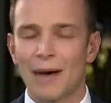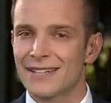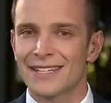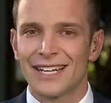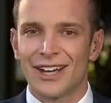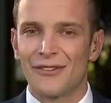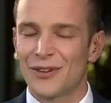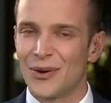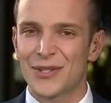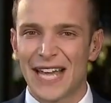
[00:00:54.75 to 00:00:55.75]
But
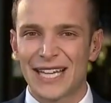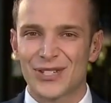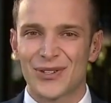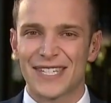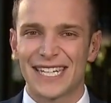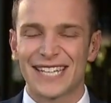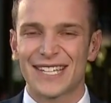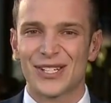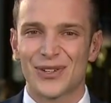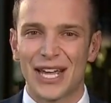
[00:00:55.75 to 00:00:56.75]
of course, electricity
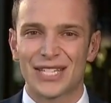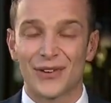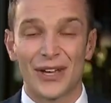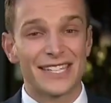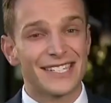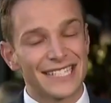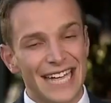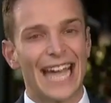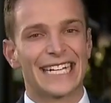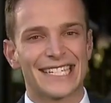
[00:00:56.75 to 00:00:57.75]
doesn't transfer
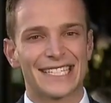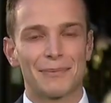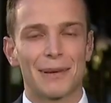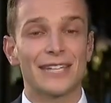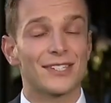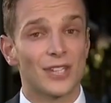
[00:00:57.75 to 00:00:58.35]
instantaneously, Pete.